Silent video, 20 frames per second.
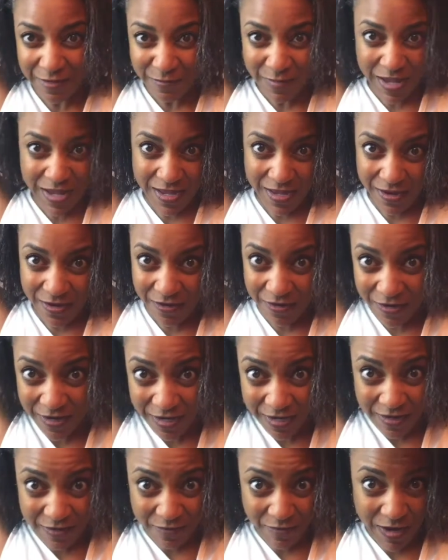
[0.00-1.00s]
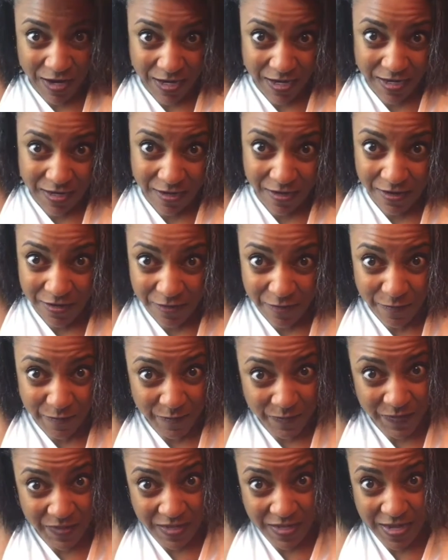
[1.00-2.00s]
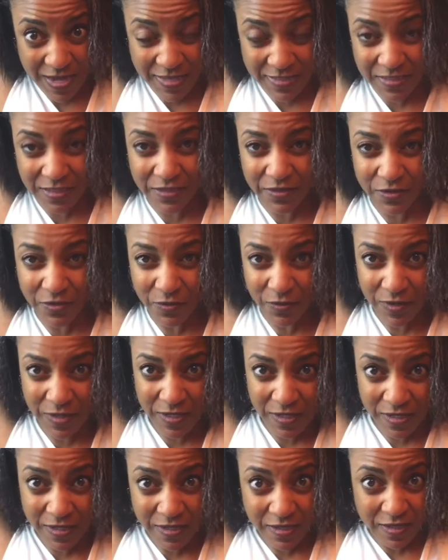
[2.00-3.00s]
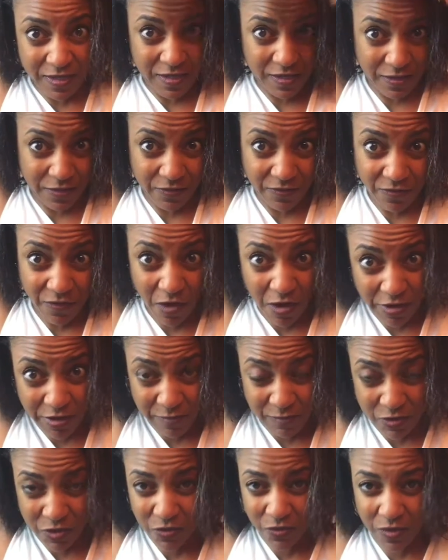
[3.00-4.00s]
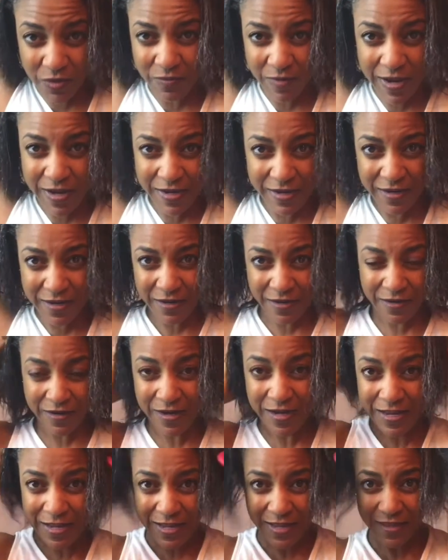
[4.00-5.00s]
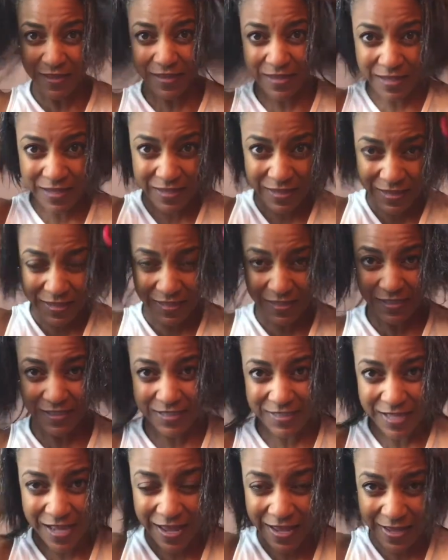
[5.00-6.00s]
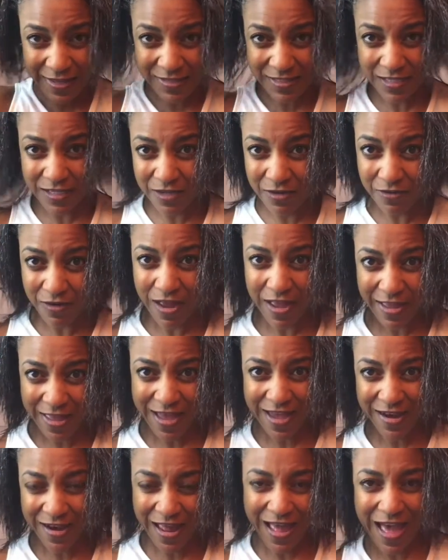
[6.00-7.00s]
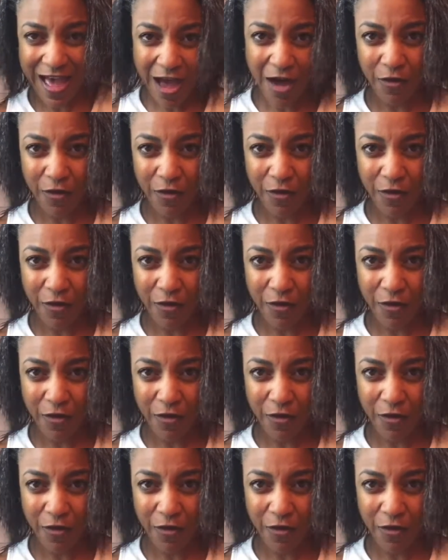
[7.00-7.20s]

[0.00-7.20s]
My hair right here, it has a little volume to it right here, and then these sides here, I kind of